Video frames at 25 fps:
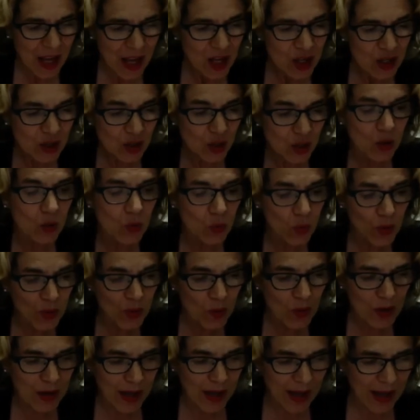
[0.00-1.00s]
So we
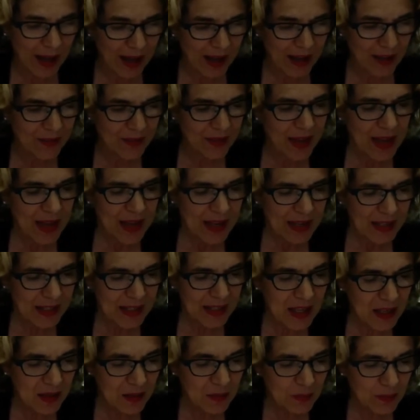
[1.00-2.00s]
will have
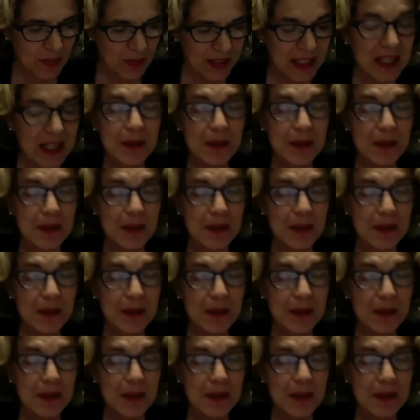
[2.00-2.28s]
Kim